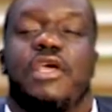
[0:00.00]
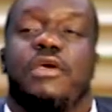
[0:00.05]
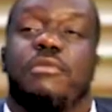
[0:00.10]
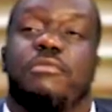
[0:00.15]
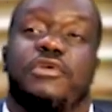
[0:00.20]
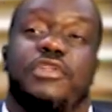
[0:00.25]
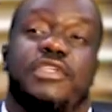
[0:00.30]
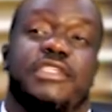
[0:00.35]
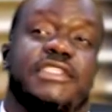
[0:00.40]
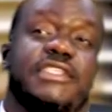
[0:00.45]

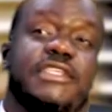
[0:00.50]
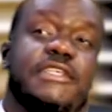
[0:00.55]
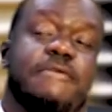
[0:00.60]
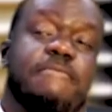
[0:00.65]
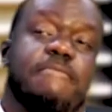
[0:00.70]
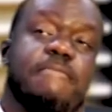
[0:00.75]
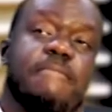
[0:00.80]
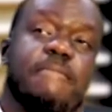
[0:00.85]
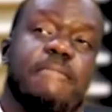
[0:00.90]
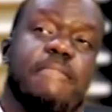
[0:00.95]
But you see,
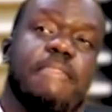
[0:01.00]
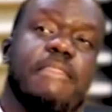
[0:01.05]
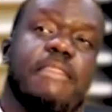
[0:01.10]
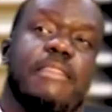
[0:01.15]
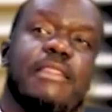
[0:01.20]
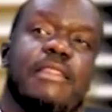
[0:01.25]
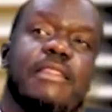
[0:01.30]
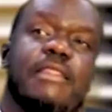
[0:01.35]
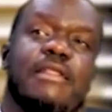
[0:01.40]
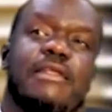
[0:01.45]

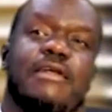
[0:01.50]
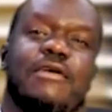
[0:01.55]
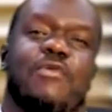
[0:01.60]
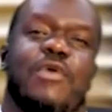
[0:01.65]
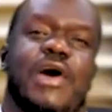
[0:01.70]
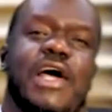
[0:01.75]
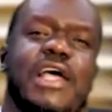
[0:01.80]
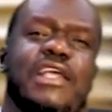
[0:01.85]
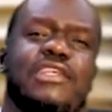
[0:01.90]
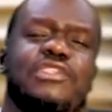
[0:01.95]

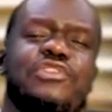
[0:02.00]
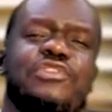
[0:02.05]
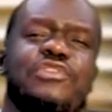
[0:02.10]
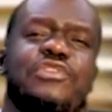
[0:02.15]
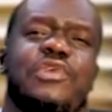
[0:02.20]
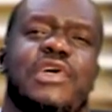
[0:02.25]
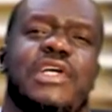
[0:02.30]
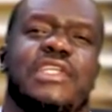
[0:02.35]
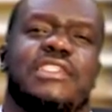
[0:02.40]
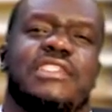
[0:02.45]
why should you
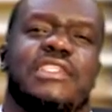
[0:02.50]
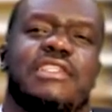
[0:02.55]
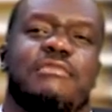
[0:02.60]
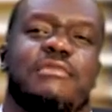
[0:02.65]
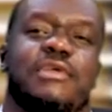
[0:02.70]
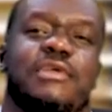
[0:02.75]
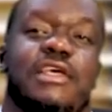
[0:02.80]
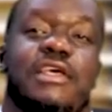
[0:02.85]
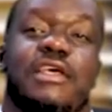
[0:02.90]
go and sleep?